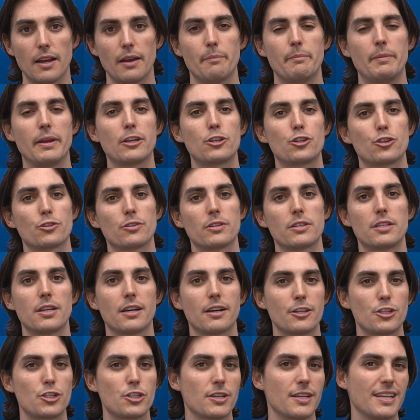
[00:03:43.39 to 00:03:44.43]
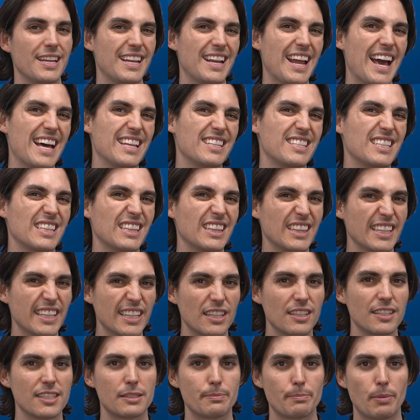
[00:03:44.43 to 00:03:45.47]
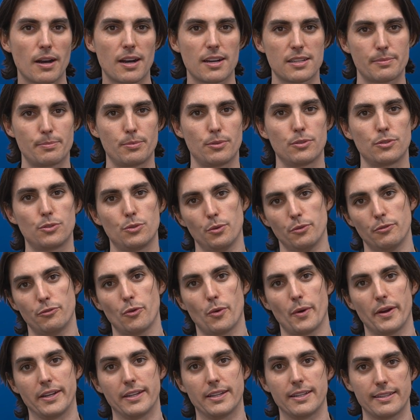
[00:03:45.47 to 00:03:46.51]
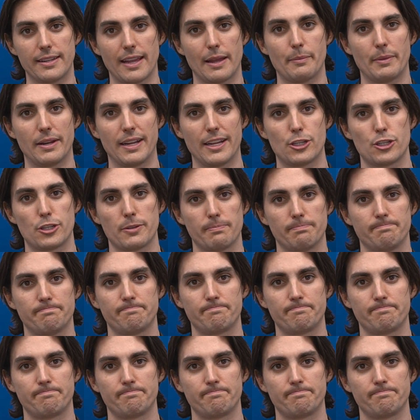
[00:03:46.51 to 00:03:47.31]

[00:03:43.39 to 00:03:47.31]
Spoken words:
make sure to touch it as little as possible to avoid contamination.